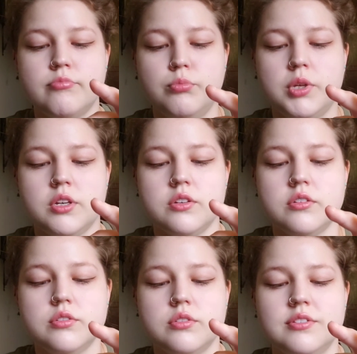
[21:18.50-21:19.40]

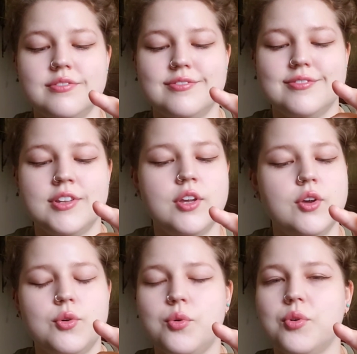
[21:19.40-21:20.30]
Because
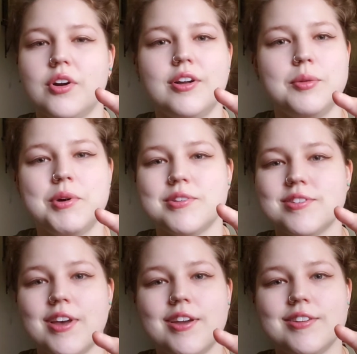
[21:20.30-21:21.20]
we're all about
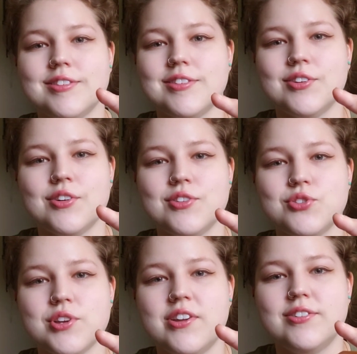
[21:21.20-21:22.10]
science here on this
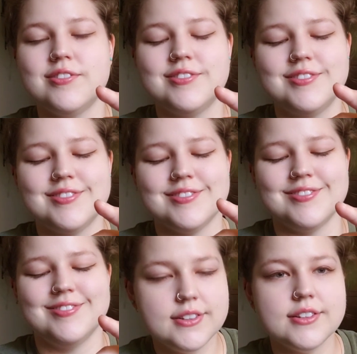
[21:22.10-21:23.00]
channel.
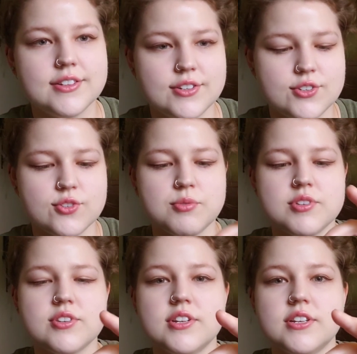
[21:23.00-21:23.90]
So I'm
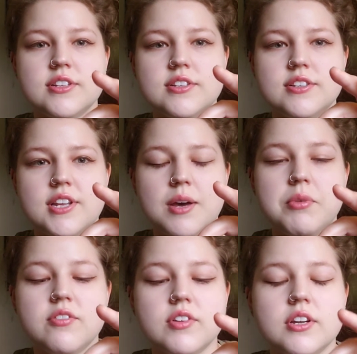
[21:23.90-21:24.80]
just gonna dab
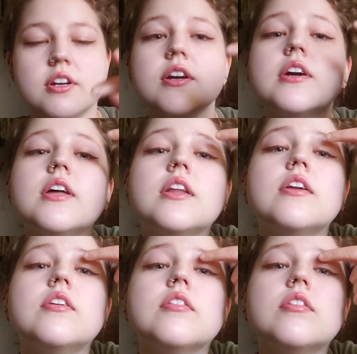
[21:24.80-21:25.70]
my finger and
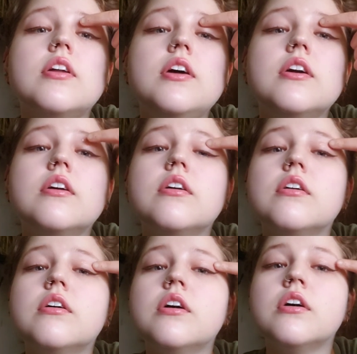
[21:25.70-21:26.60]
then just like
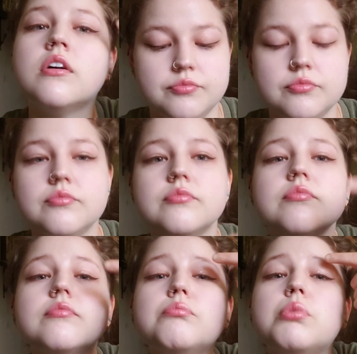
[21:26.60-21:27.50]

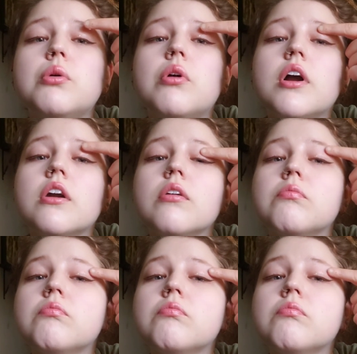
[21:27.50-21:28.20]
put water.